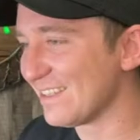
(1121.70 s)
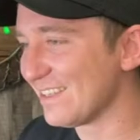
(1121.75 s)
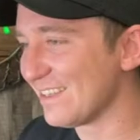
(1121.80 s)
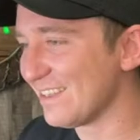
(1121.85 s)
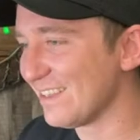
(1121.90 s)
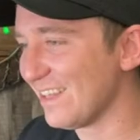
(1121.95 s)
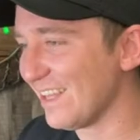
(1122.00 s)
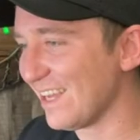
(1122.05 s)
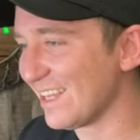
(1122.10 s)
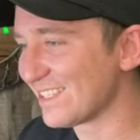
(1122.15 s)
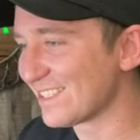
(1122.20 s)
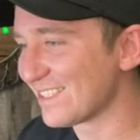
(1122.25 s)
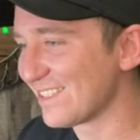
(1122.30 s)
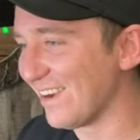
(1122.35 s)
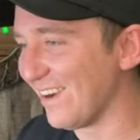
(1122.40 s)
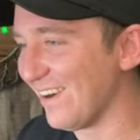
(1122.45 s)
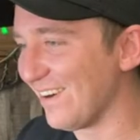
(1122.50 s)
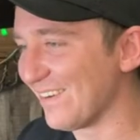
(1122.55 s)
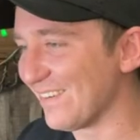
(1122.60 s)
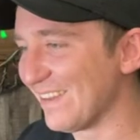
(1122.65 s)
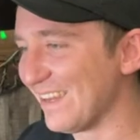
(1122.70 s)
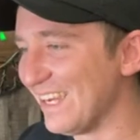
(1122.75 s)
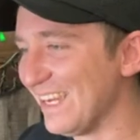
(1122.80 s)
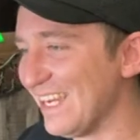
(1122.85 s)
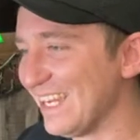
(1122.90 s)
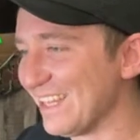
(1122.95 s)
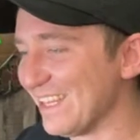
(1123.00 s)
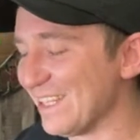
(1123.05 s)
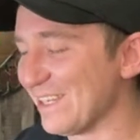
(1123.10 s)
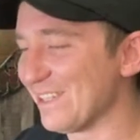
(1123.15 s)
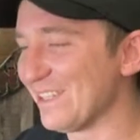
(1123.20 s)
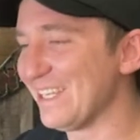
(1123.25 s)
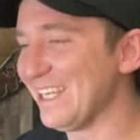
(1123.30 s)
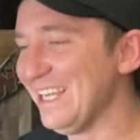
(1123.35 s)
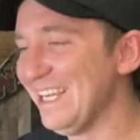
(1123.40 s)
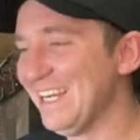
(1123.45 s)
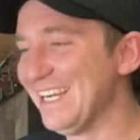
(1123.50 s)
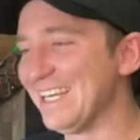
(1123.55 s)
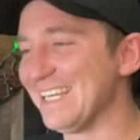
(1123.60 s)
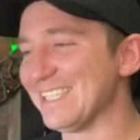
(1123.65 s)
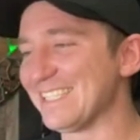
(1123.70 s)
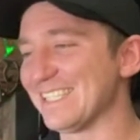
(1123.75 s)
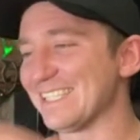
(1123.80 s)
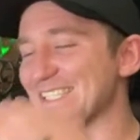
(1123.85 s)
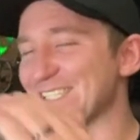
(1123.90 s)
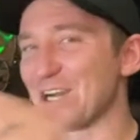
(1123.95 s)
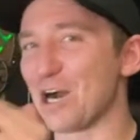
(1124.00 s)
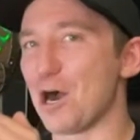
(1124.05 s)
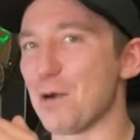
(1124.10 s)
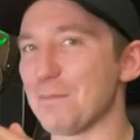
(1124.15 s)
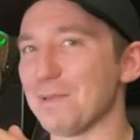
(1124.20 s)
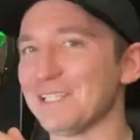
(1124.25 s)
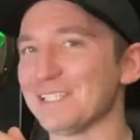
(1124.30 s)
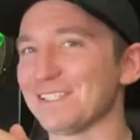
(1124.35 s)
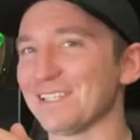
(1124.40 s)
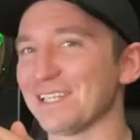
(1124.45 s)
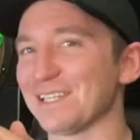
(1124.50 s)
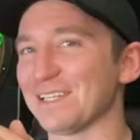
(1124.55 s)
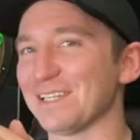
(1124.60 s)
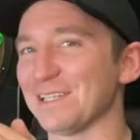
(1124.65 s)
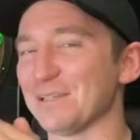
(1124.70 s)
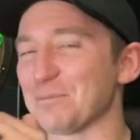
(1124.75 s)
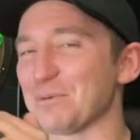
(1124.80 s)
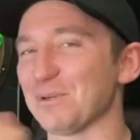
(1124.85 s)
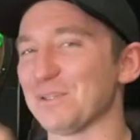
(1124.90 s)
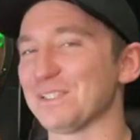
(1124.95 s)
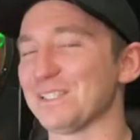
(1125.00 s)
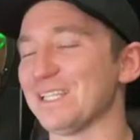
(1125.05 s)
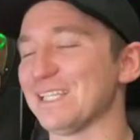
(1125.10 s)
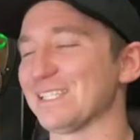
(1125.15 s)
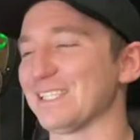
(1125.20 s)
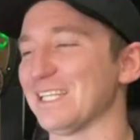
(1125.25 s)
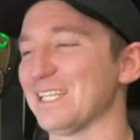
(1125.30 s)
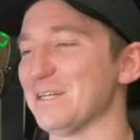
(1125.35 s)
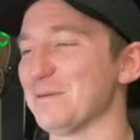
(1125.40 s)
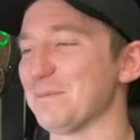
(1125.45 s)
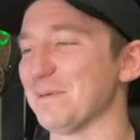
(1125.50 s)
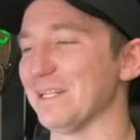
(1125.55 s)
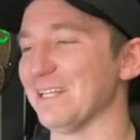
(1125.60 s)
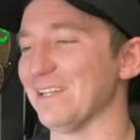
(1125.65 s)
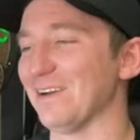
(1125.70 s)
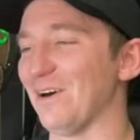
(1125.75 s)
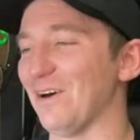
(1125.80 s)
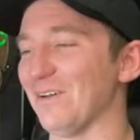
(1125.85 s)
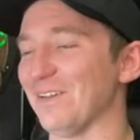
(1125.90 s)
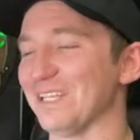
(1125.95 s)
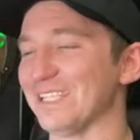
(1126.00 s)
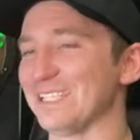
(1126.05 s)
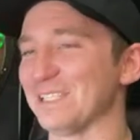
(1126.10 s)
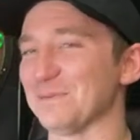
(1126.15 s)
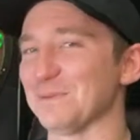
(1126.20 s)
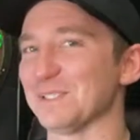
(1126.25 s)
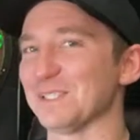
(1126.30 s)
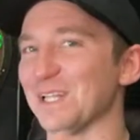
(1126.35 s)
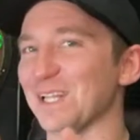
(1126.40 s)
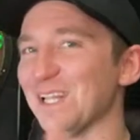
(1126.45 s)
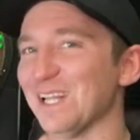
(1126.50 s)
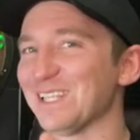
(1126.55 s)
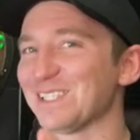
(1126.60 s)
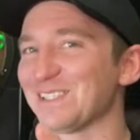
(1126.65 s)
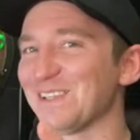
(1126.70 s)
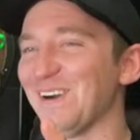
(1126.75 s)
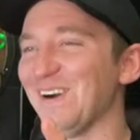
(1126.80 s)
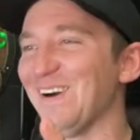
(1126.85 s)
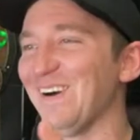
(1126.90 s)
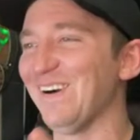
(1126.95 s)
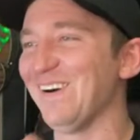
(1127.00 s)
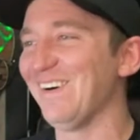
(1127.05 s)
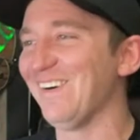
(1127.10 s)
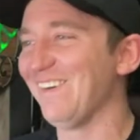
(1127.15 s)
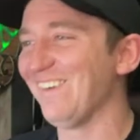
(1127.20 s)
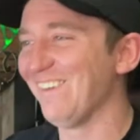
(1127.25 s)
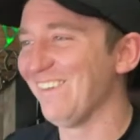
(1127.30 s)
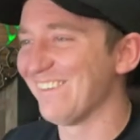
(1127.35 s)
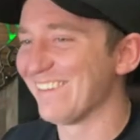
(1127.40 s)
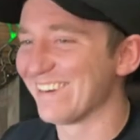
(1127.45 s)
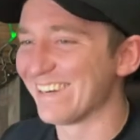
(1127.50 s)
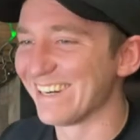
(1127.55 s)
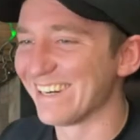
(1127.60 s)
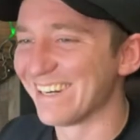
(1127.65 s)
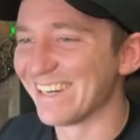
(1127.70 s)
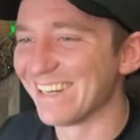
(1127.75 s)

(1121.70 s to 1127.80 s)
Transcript: Let's go. Literally, it says comments like the person that signed up, and all they said was, let's go.